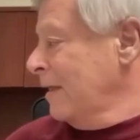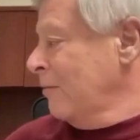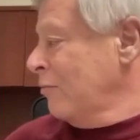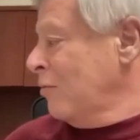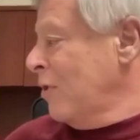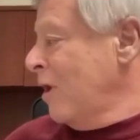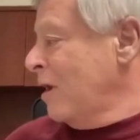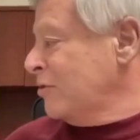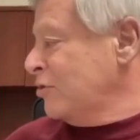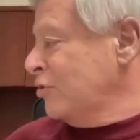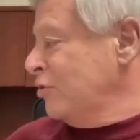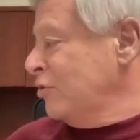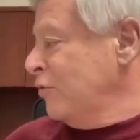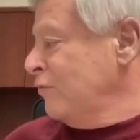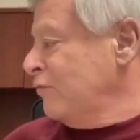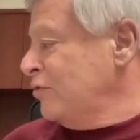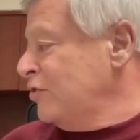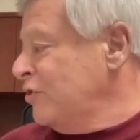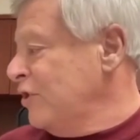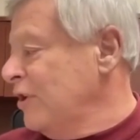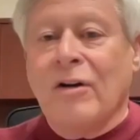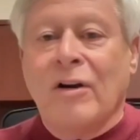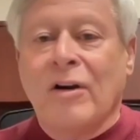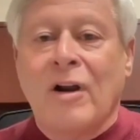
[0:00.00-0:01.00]
Roger, you've
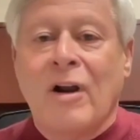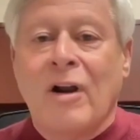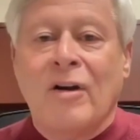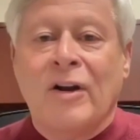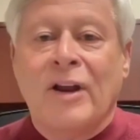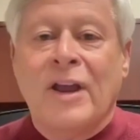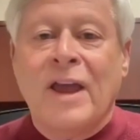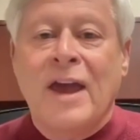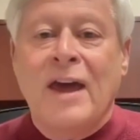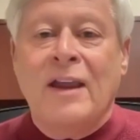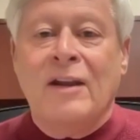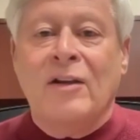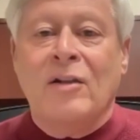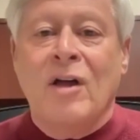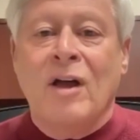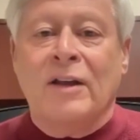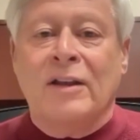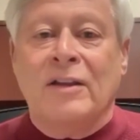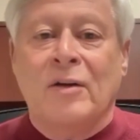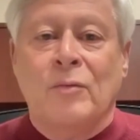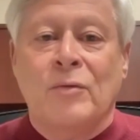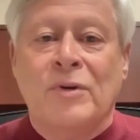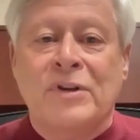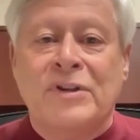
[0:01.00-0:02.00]
seen our catalog
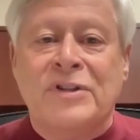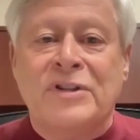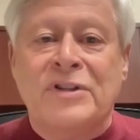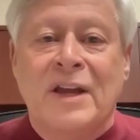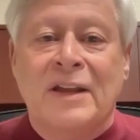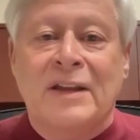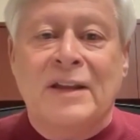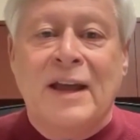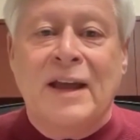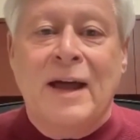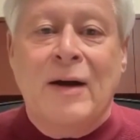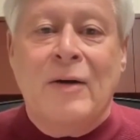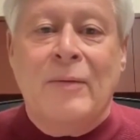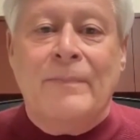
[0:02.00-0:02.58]
that we send out.